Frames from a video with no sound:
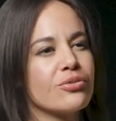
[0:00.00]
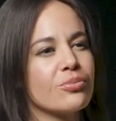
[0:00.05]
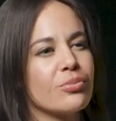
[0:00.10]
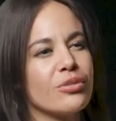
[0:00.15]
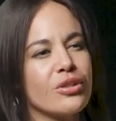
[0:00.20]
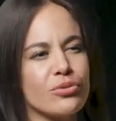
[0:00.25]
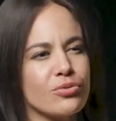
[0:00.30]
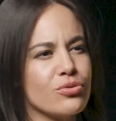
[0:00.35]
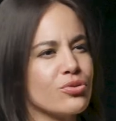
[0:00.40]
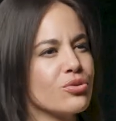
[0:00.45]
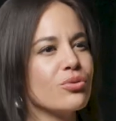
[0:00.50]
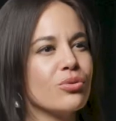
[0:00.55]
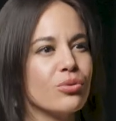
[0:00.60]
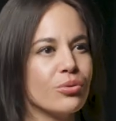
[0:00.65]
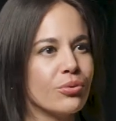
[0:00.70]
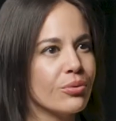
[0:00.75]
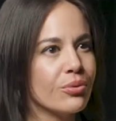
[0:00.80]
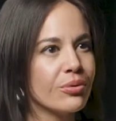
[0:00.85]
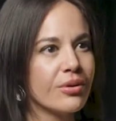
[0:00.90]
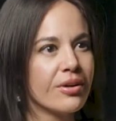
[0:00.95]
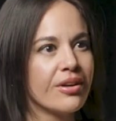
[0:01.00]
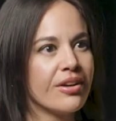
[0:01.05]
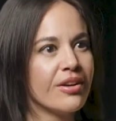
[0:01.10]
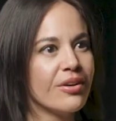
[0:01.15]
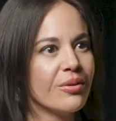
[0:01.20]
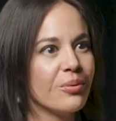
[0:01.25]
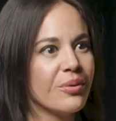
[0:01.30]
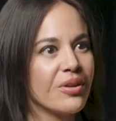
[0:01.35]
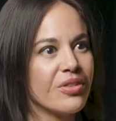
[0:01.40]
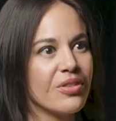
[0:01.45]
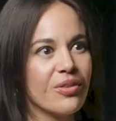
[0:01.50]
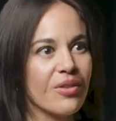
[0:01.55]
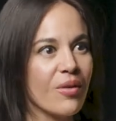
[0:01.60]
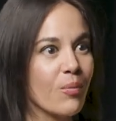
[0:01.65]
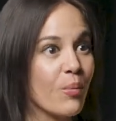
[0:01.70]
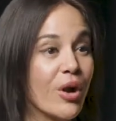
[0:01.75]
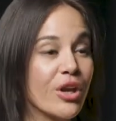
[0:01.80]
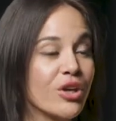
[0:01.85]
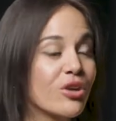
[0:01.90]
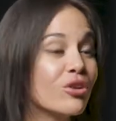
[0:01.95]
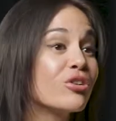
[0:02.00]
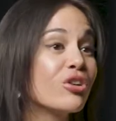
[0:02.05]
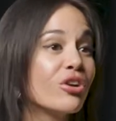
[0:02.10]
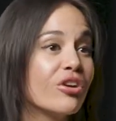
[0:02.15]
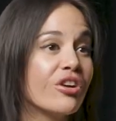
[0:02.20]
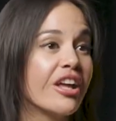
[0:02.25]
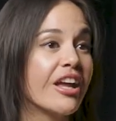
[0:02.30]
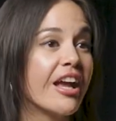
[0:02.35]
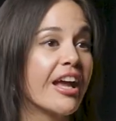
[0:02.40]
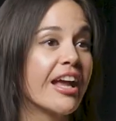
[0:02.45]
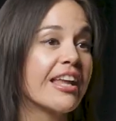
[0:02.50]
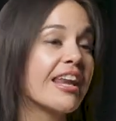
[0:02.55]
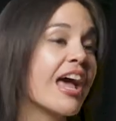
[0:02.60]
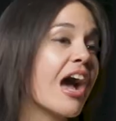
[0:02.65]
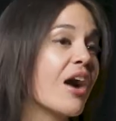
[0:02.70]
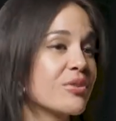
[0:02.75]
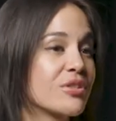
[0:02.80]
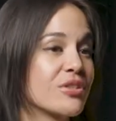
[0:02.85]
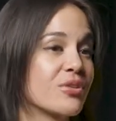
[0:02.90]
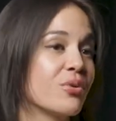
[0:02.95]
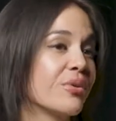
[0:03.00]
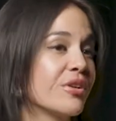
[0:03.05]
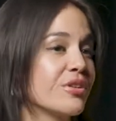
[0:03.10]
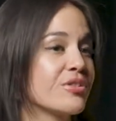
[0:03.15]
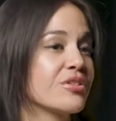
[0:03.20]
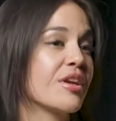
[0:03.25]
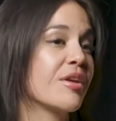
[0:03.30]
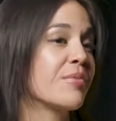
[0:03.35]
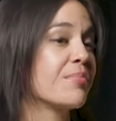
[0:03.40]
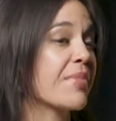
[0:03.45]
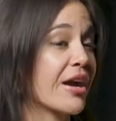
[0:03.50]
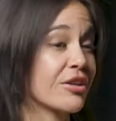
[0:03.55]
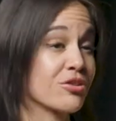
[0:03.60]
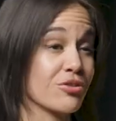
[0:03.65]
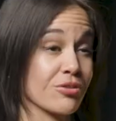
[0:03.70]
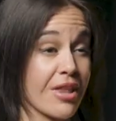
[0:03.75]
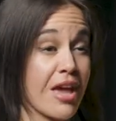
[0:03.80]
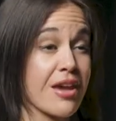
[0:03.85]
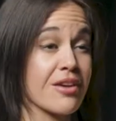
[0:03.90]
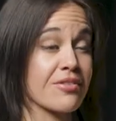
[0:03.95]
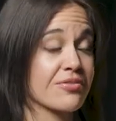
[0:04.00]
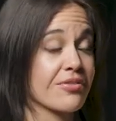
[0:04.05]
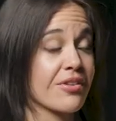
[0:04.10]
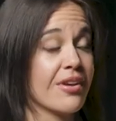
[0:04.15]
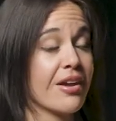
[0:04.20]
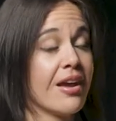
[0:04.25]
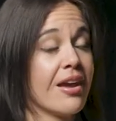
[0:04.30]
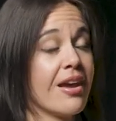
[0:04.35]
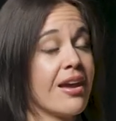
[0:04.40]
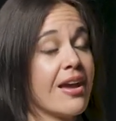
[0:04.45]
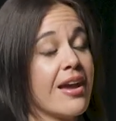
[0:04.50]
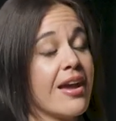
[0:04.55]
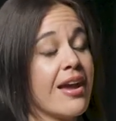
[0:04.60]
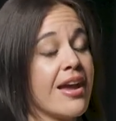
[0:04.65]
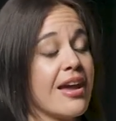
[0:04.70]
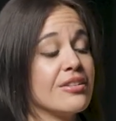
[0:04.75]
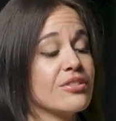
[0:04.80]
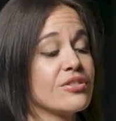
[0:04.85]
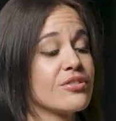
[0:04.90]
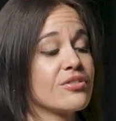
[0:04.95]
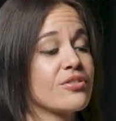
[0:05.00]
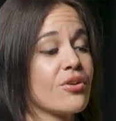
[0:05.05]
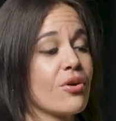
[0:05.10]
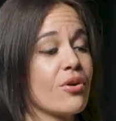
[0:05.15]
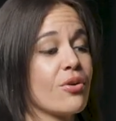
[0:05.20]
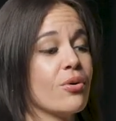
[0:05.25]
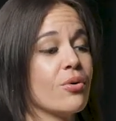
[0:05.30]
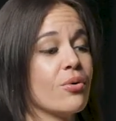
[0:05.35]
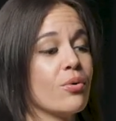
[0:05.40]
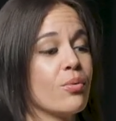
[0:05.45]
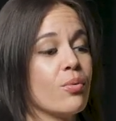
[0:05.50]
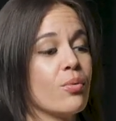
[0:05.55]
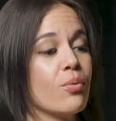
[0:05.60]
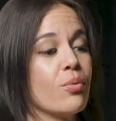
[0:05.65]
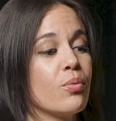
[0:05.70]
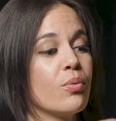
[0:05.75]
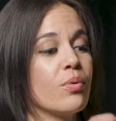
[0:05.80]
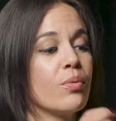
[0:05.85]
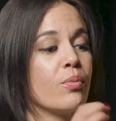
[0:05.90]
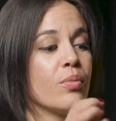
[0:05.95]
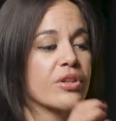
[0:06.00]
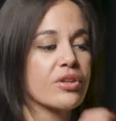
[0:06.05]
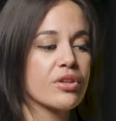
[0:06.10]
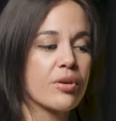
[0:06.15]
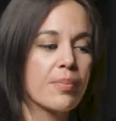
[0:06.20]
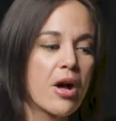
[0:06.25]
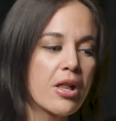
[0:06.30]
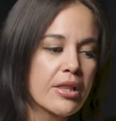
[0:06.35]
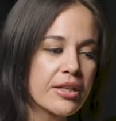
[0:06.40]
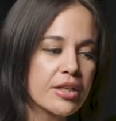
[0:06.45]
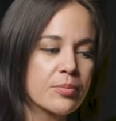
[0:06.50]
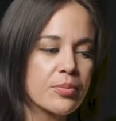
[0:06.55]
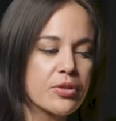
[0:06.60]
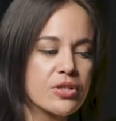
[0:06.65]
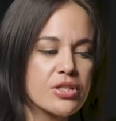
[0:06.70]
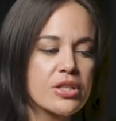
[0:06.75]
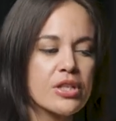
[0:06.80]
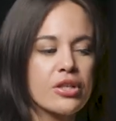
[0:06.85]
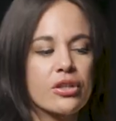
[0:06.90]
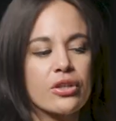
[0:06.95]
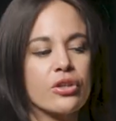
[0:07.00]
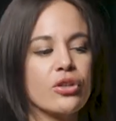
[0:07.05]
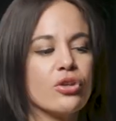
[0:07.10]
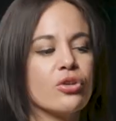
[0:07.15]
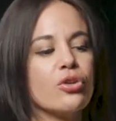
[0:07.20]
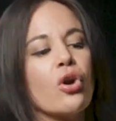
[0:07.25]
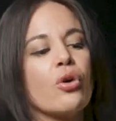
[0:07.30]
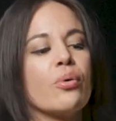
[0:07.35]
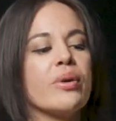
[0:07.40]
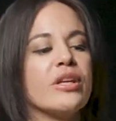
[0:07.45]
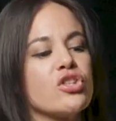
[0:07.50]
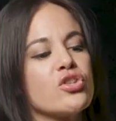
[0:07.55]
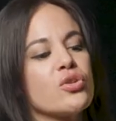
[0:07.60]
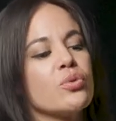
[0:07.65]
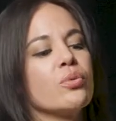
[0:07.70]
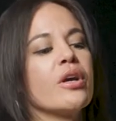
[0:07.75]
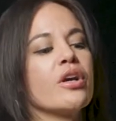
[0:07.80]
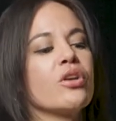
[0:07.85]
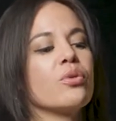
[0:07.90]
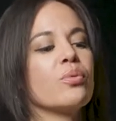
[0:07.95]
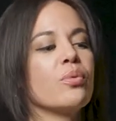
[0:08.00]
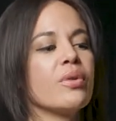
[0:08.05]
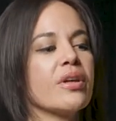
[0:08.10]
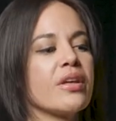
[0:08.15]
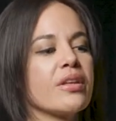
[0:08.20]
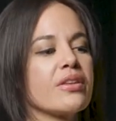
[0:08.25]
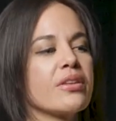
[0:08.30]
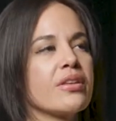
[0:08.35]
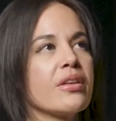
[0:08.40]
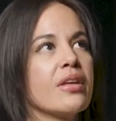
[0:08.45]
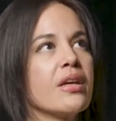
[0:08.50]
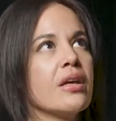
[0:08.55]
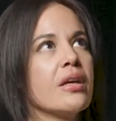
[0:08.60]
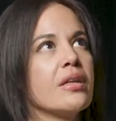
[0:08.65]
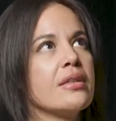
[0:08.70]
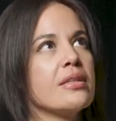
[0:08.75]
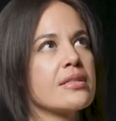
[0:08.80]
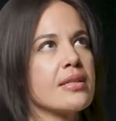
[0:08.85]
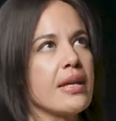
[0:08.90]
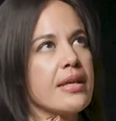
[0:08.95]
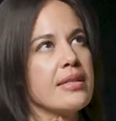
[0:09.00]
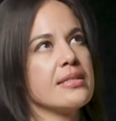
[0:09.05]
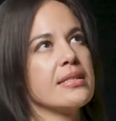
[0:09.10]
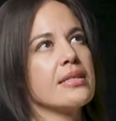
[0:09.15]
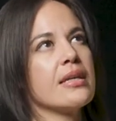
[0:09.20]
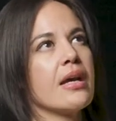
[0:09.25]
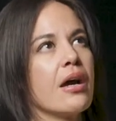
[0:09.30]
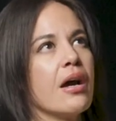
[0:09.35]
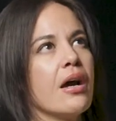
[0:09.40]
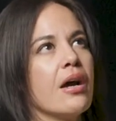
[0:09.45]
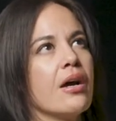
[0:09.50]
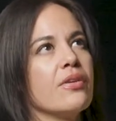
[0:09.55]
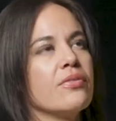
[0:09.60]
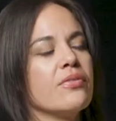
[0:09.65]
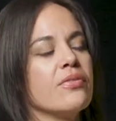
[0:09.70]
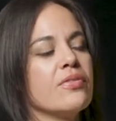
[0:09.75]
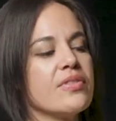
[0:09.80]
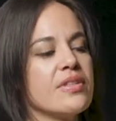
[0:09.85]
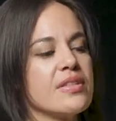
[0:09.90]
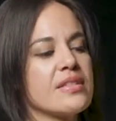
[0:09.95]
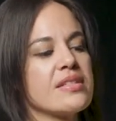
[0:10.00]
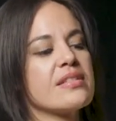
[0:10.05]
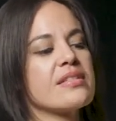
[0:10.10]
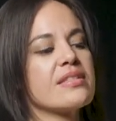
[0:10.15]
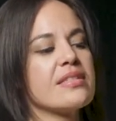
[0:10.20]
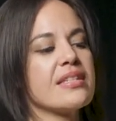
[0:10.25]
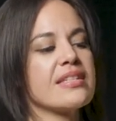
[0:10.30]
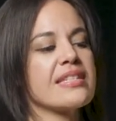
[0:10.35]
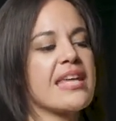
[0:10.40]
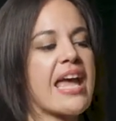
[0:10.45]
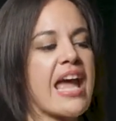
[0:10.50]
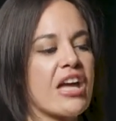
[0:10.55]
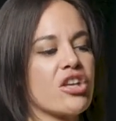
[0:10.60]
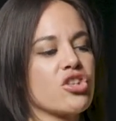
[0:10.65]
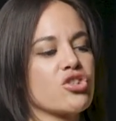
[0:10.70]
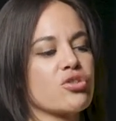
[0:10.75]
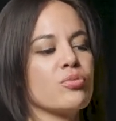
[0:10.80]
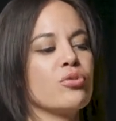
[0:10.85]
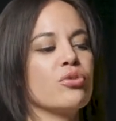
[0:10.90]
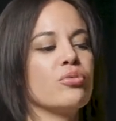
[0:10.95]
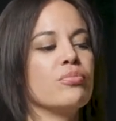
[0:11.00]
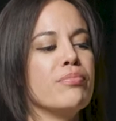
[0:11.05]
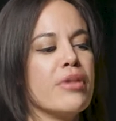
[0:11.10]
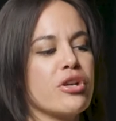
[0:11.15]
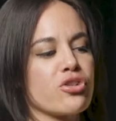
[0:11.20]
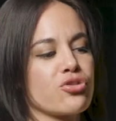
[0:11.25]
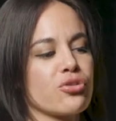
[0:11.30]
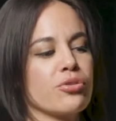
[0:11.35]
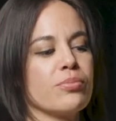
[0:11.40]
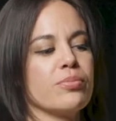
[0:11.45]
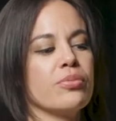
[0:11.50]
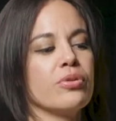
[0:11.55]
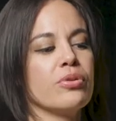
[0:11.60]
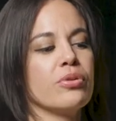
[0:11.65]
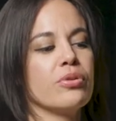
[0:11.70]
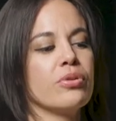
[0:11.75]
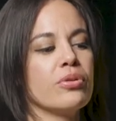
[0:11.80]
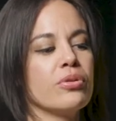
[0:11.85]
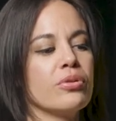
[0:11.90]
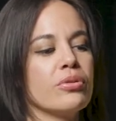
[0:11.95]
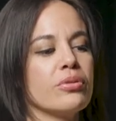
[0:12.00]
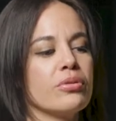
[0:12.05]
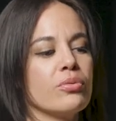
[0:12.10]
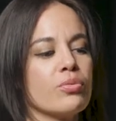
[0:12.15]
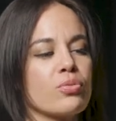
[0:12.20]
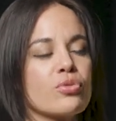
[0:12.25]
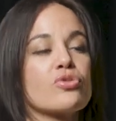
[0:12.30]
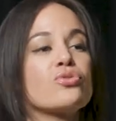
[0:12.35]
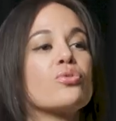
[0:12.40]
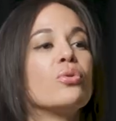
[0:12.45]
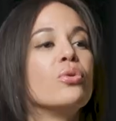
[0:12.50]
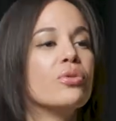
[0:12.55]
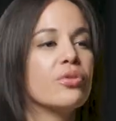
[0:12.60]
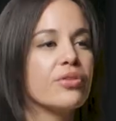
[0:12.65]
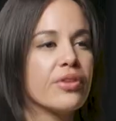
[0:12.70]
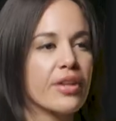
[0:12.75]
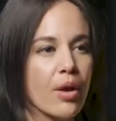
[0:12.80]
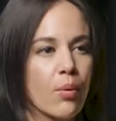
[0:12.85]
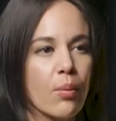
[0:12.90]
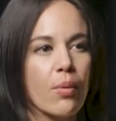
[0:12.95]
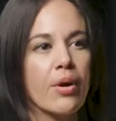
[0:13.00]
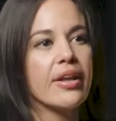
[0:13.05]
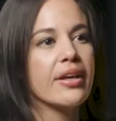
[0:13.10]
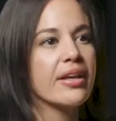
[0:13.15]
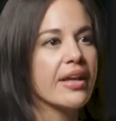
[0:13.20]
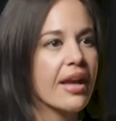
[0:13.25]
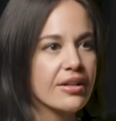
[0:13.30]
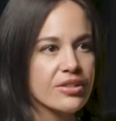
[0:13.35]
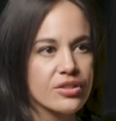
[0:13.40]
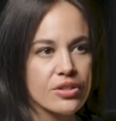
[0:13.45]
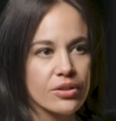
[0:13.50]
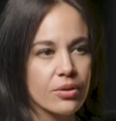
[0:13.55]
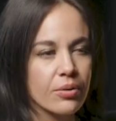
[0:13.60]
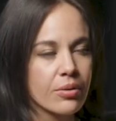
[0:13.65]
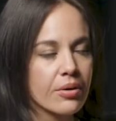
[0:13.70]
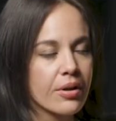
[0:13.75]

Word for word: What do you do with what you're learning, and how is it going to impact your life? And so with Kabbalah in particular, you go into it with this idea of, this is the tangible, measurable result that I want to get to.